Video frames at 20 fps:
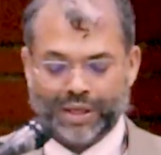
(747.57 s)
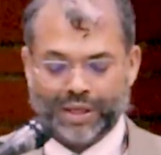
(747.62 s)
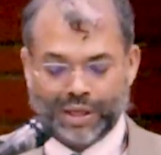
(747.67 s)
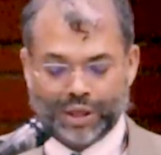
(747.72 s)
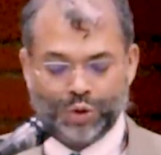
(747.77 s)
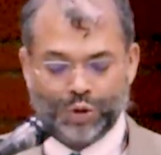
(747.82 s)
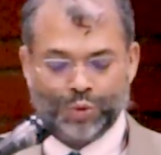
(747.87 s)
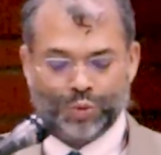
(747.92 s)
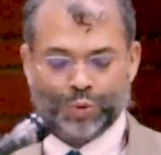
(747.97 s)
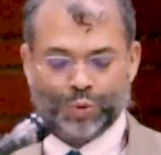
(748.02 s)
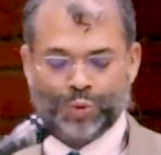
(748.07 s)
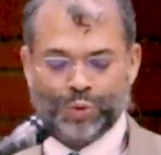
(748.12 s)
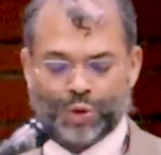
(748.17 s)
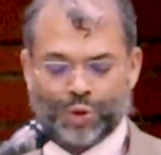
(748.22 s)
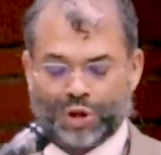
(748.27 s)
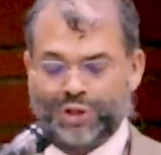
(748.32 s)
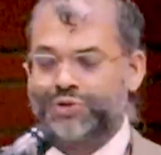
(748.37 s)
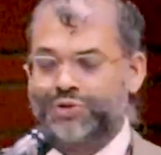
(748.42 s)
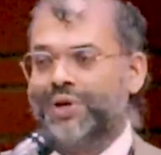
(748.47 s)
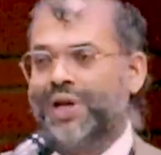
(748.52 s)

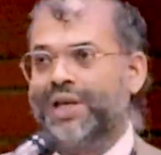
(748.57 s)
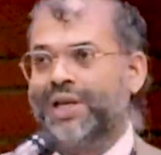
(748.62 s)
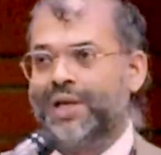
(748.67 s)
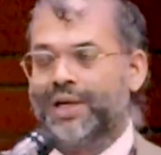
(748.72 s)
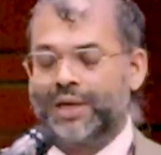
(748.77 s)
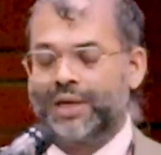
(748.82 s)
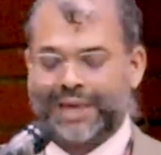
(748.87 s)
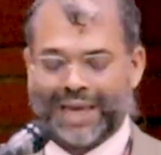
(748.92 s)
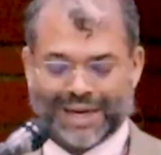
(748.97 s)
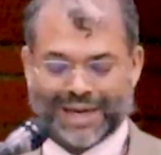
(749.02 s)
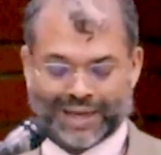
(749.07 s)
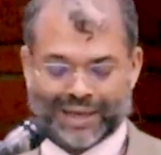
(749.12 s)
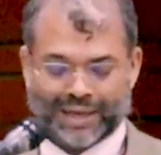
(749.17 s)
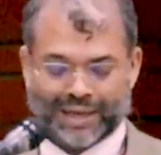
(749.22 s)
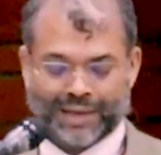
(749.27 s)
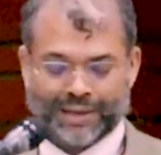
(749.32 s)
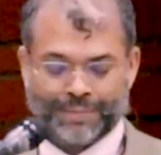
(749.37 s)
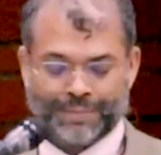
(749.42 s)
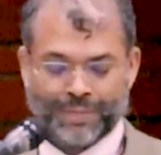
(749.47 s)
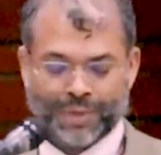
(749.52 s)
EU, Australia,
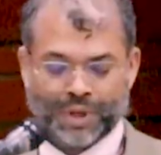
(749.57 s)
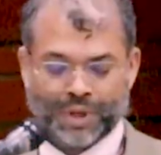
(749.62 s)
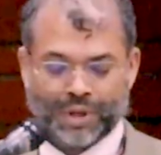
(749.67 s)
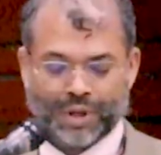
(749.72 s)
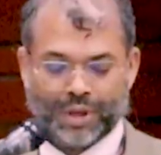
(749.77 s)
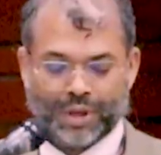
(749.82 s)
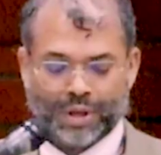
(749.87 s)
Canada.